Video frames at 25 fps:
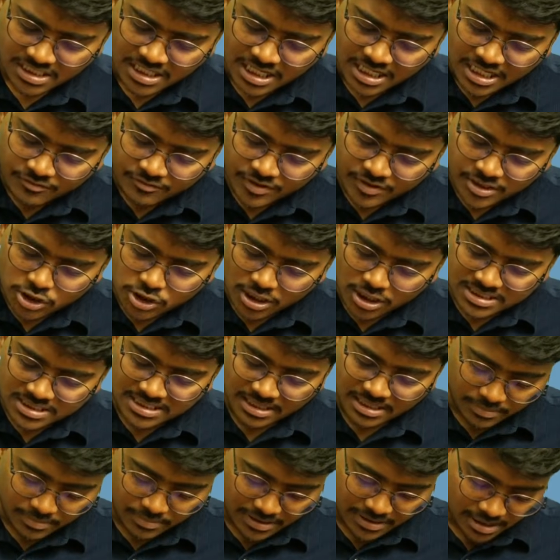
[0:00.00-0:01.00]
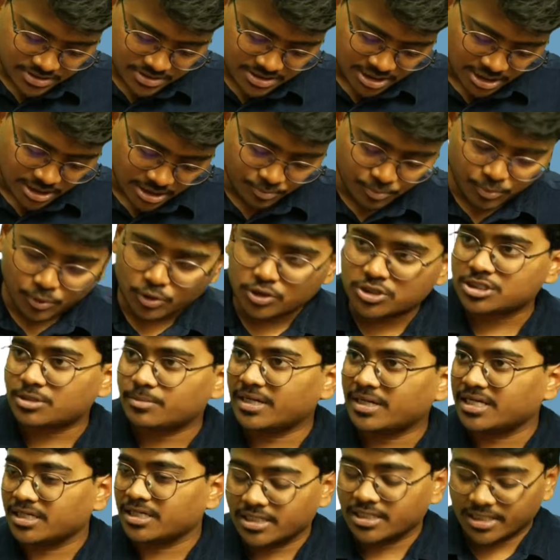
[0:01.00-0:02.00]
which are sometimes imposed
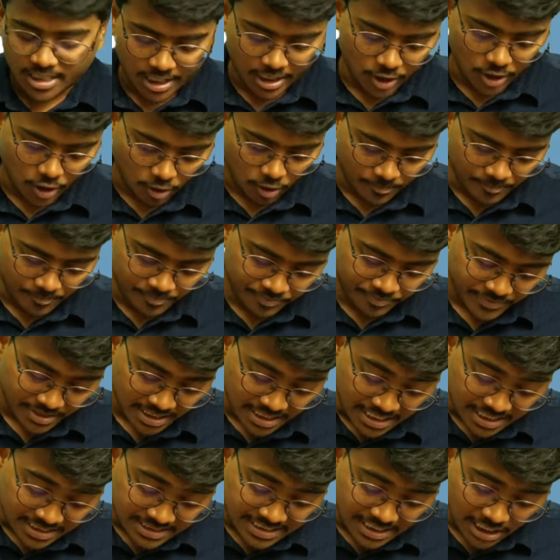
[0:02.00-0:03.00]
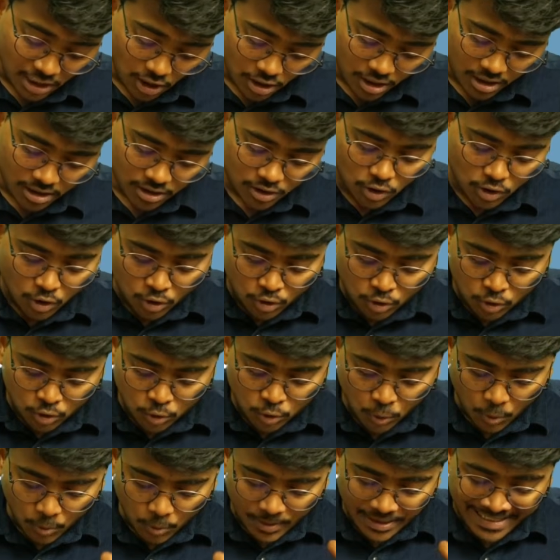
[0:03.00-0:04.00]
by law. There are
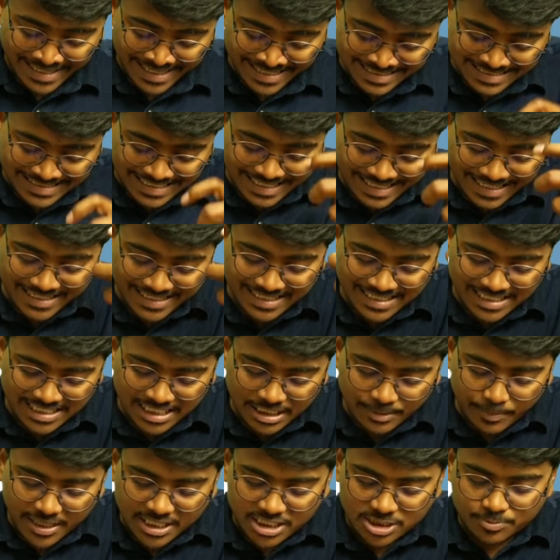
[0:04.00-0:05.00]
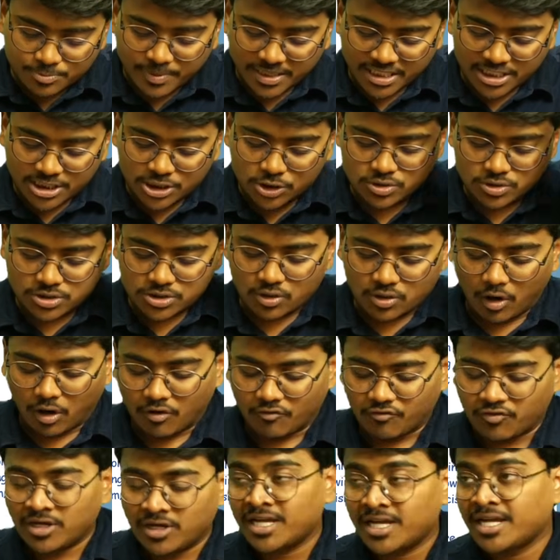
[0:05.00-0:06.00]
two interlinked perspectives of
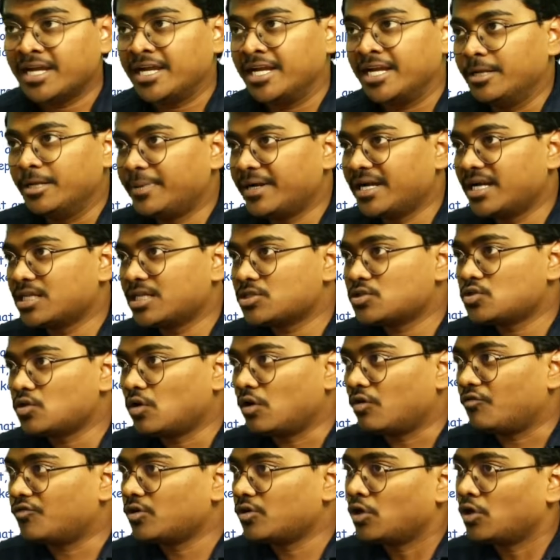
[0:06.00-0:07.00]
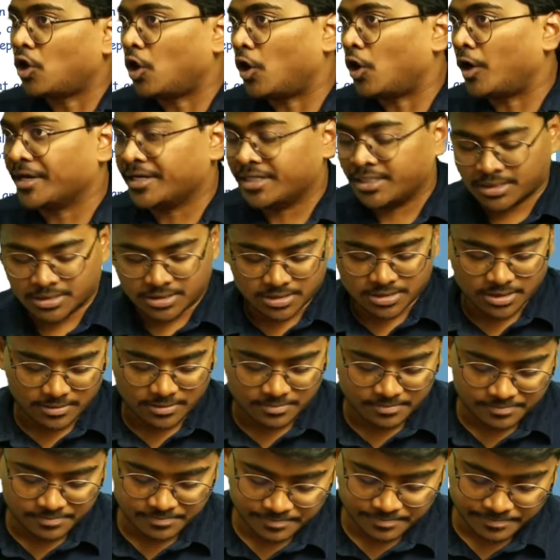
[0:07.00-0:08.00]
independence of auditors.
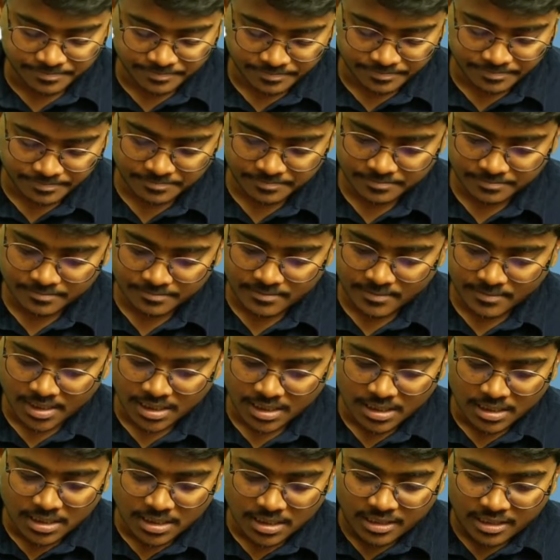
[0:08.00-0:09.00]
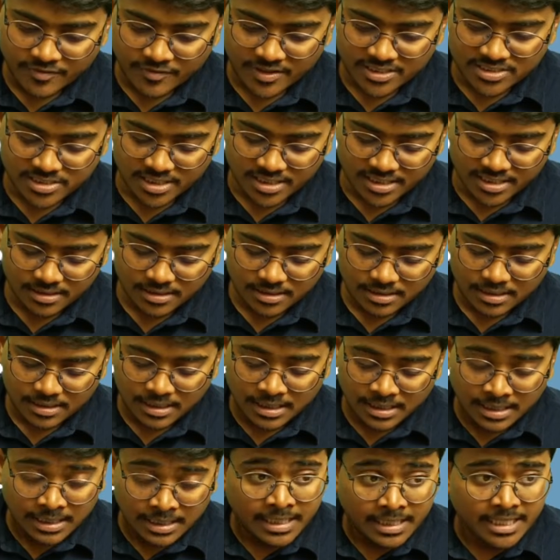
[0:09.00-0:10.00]
Firstly,
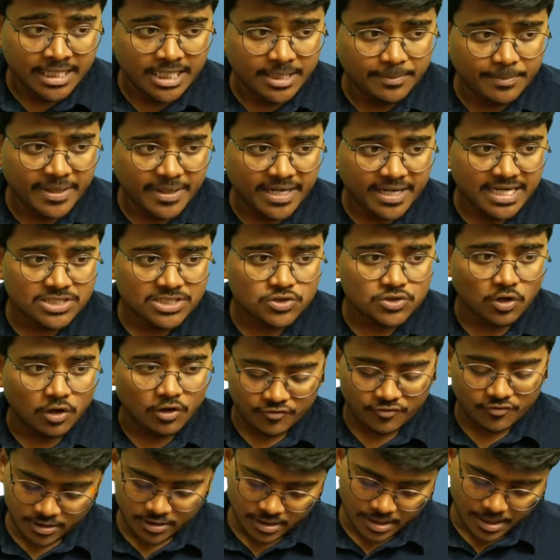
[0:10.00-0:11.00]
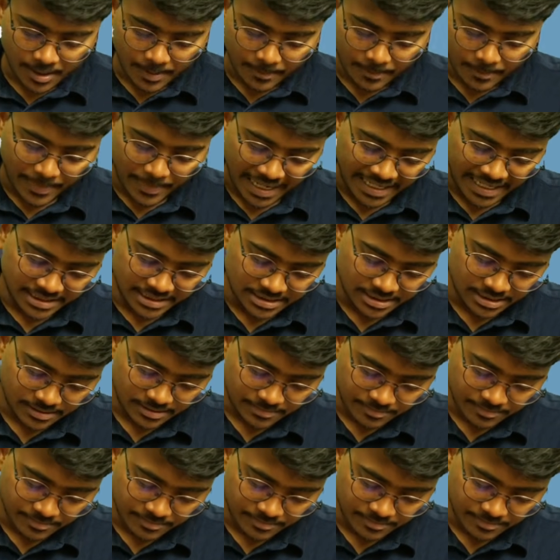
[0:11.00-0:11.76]
independence of mind.